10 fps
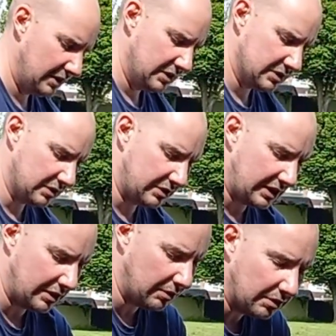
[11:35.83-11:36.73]
So
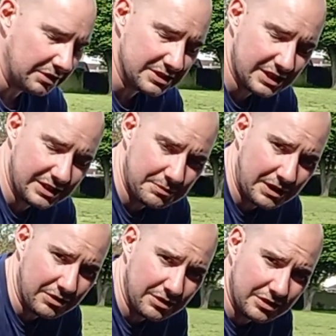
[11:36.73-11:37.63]
now I'm going to take them
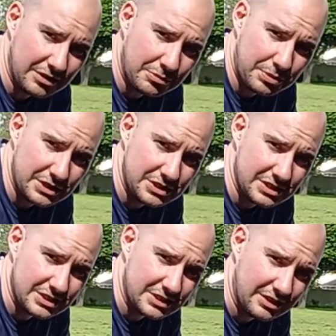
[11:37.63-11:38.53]
out and I'm going to compression
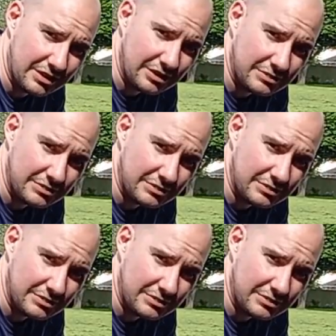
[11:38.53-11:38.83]
test the car.